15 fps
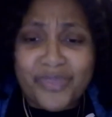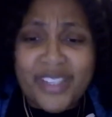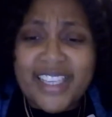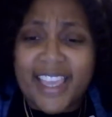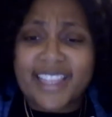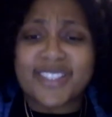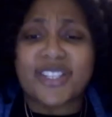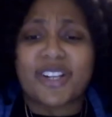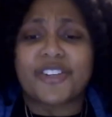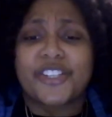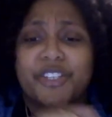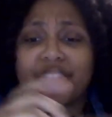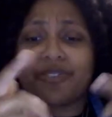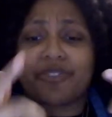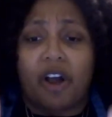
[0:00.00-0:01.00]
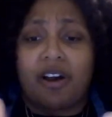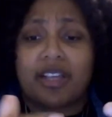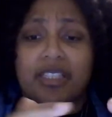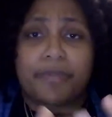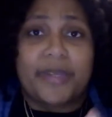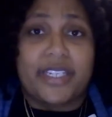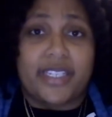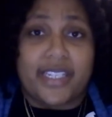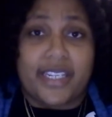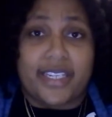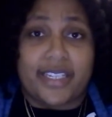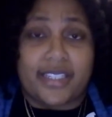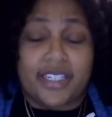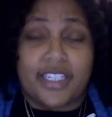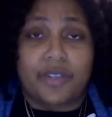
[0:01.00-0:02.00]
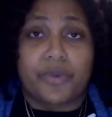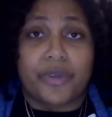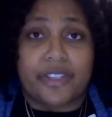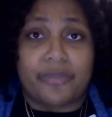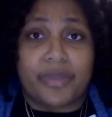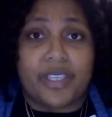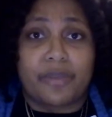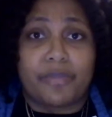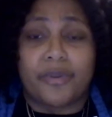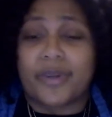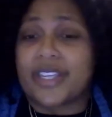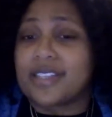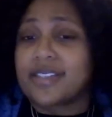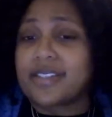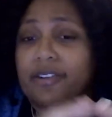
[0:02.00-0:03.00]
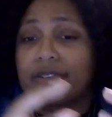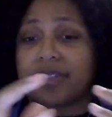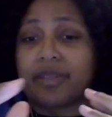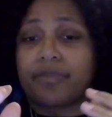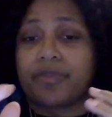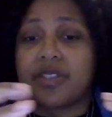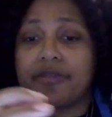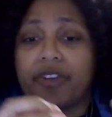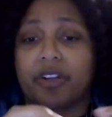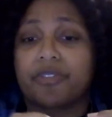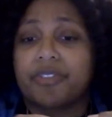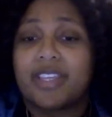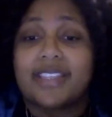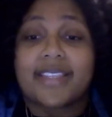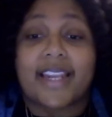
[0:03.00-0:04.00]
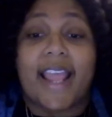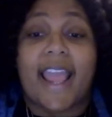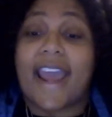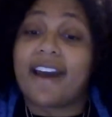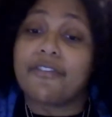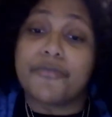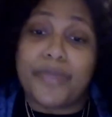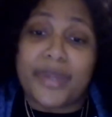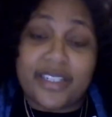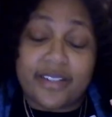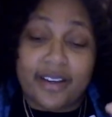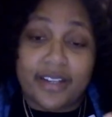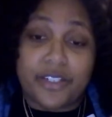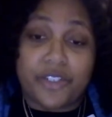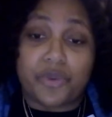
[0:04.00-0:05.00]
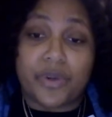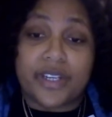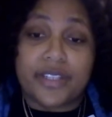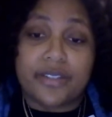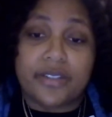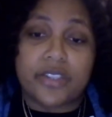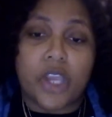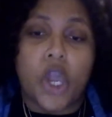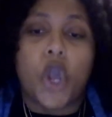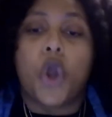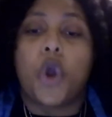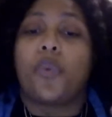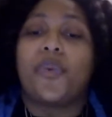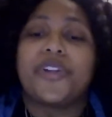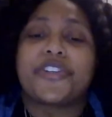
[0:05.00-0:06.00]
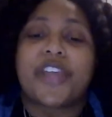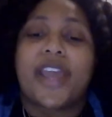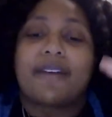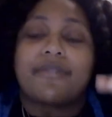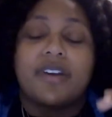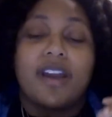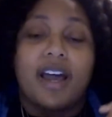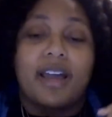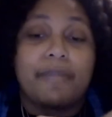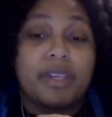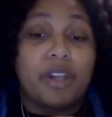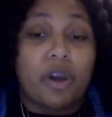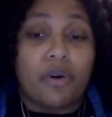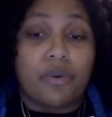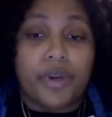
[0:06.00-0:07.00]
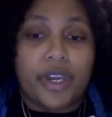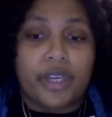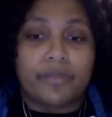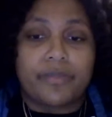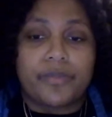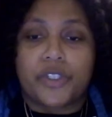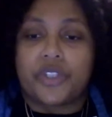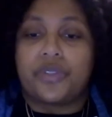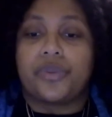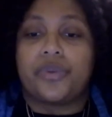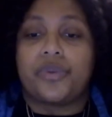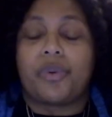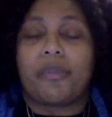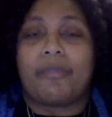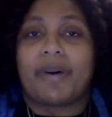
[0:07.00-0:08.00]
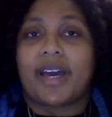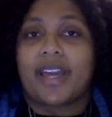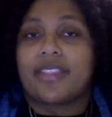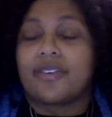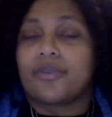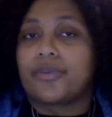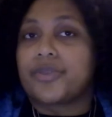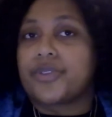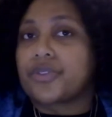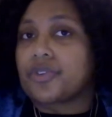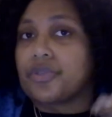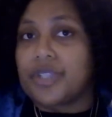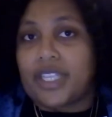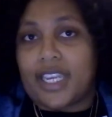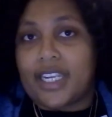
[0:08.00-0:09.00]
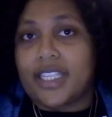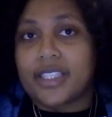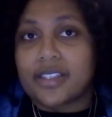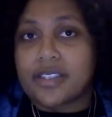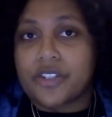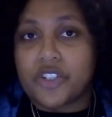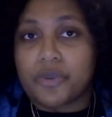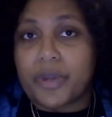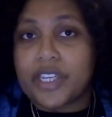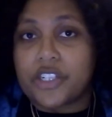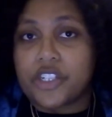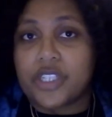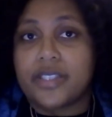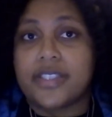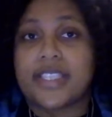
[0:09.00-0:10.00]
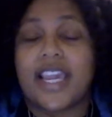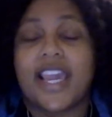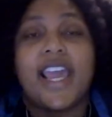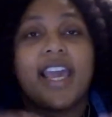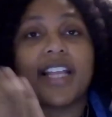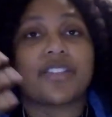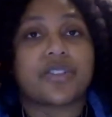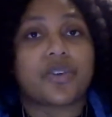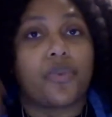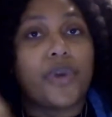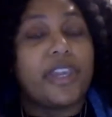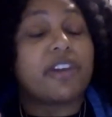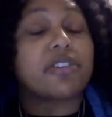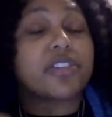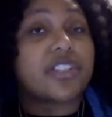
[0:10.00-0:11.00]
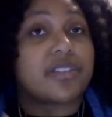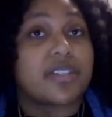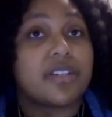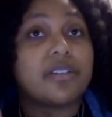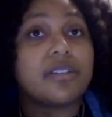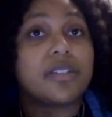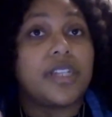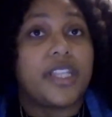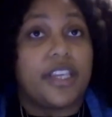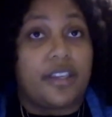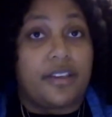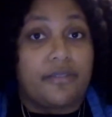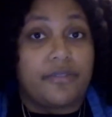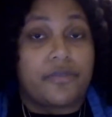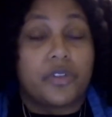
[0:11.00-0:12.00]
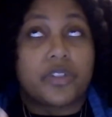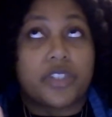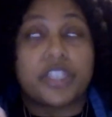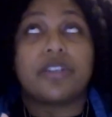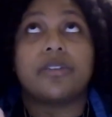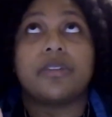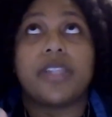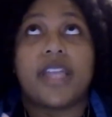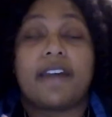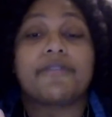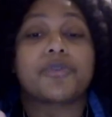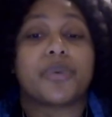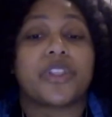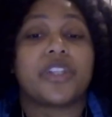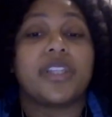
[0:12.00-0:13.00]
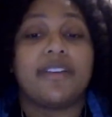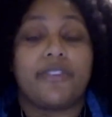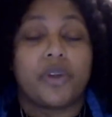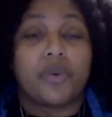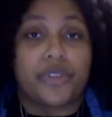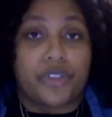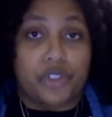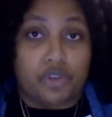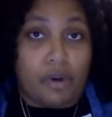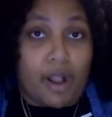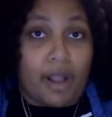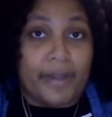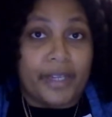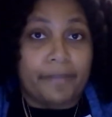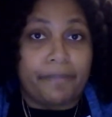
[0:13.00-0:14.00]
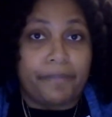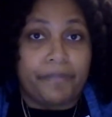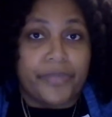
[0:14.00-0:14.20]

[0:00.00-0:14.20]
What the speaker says: Gang stalking could have caused PTSD within people because there are some severe things that have been done to us which have not been owned up to by those creating the situations. And so we are still left with living with the trauma.